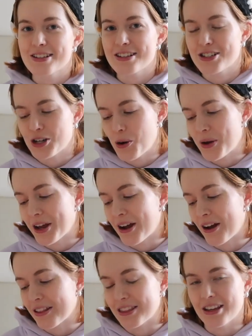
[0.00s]

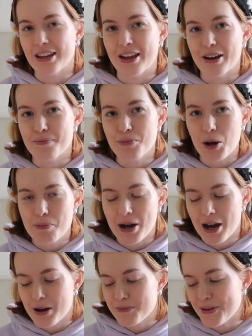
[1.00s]
showing the
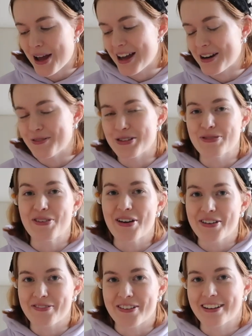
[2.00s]
pop-up, and it was
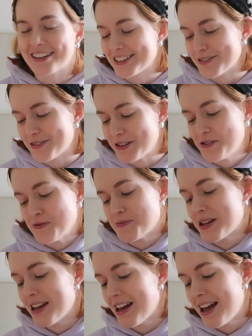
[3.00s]
very fun to film,
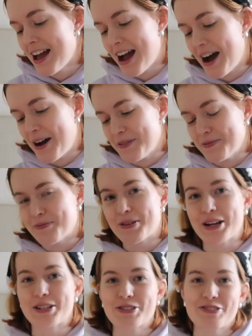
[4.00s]
but
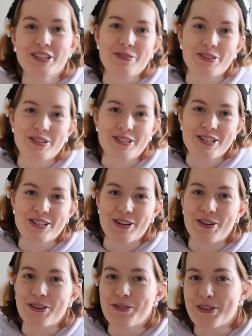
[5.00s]
I just really wanted to show
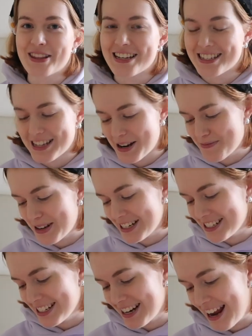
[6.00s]
you what they sent me
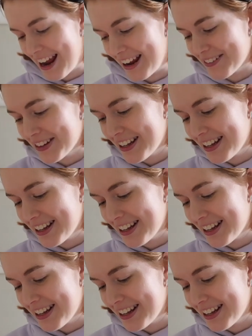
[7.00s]
today.